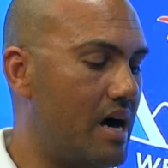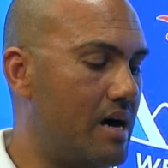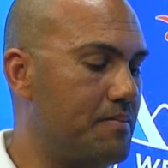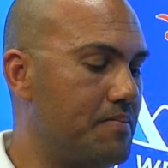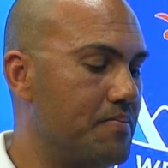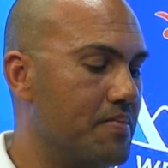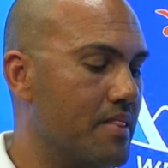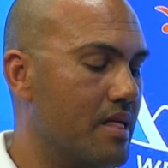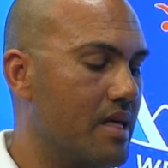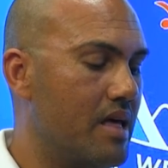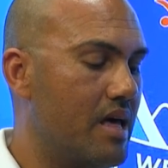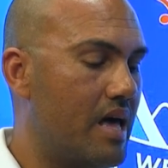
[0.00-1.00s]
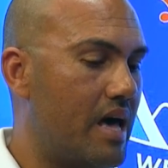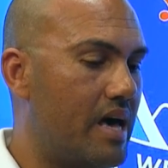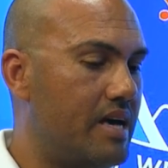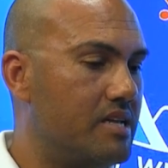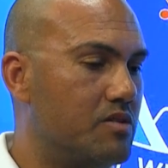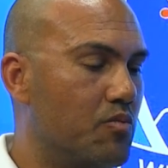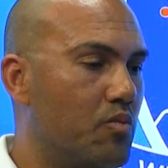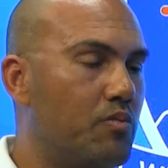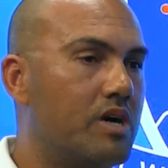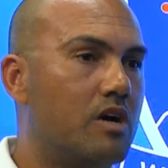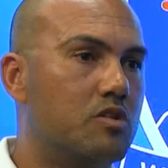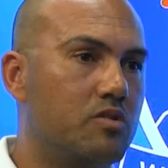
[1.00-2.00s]
And when
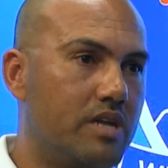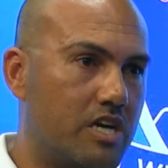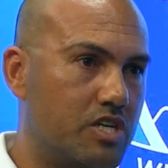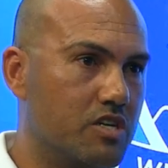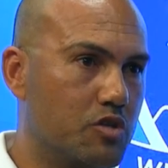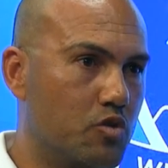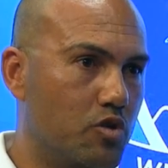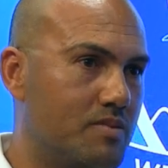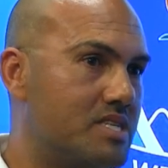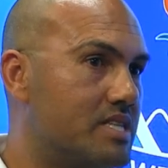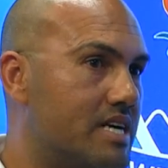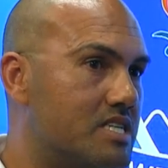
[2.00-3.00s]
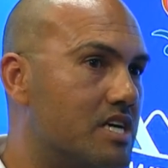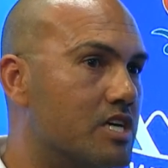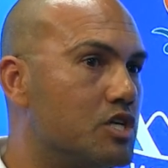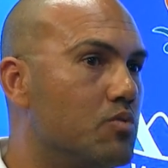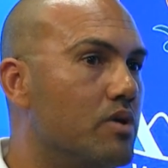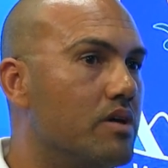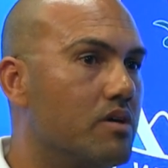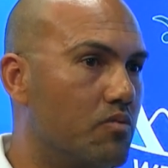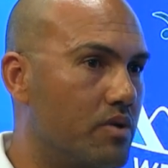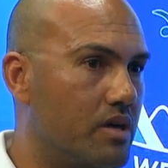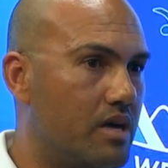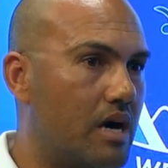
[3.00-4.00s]
we go to national tournaments, that's actually
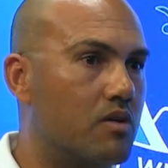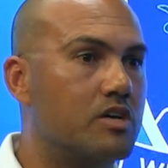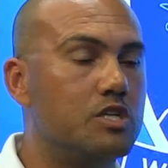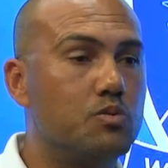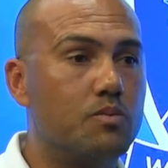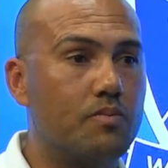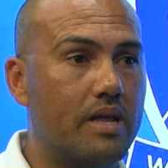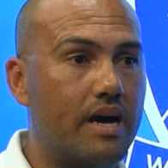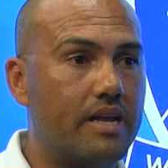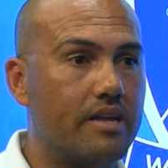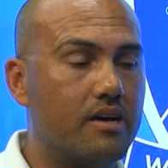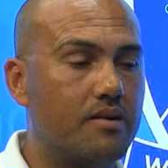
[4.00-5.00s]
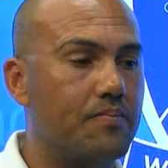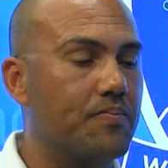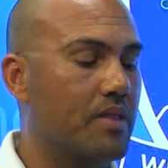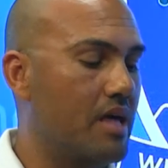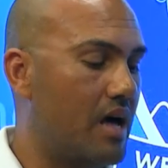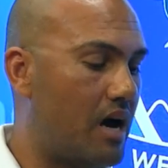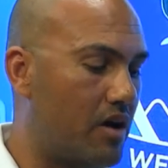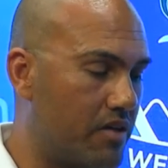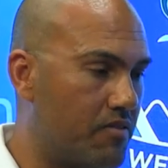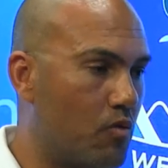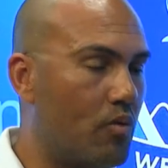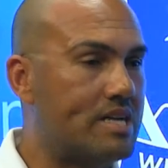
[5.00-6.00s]
where our kids would play under.
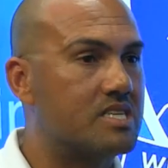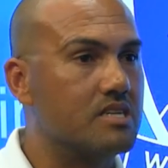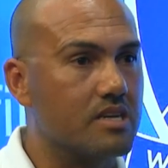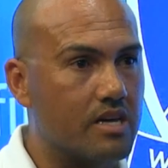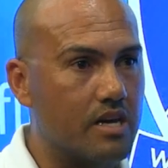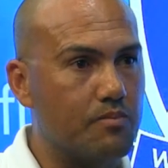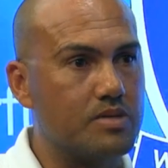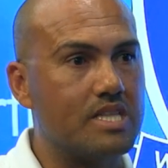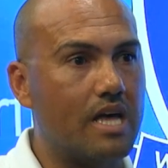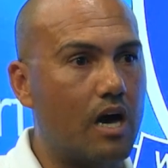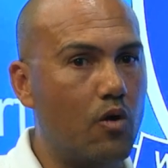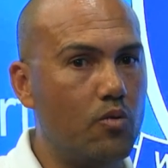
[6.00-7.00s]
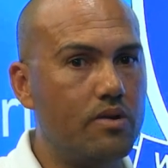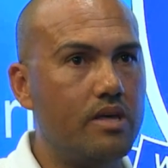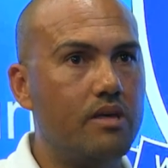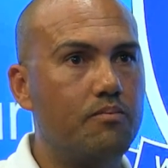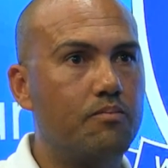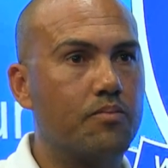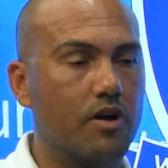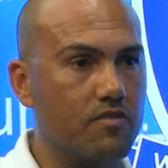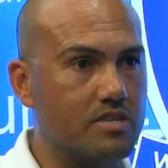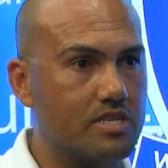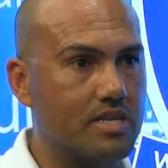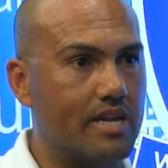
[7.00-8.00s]
However, Western Cape is the only
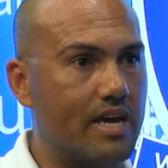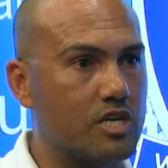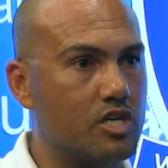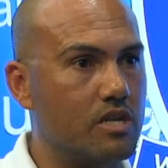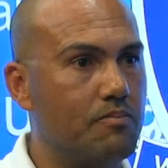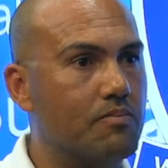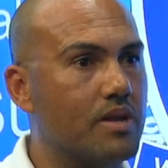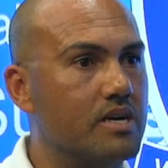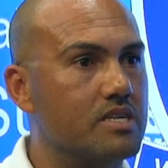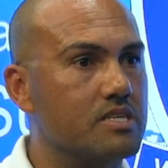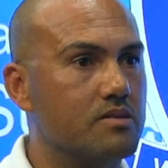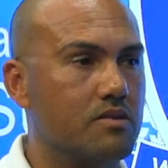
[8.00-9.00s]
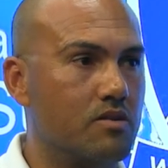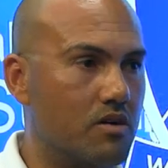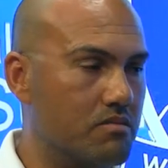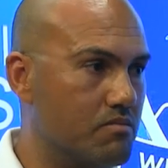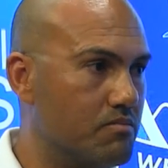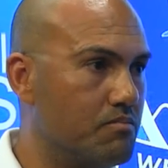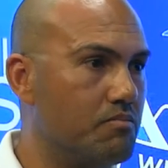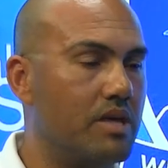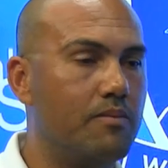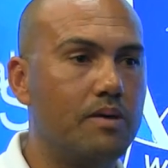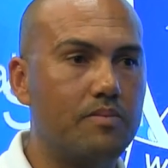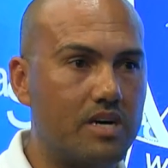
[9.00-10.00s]
province that actually plays not
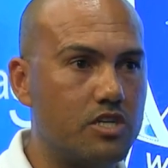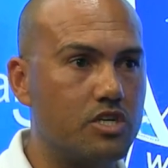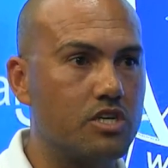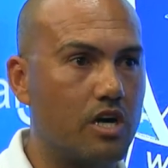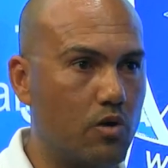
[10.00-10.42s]
MMH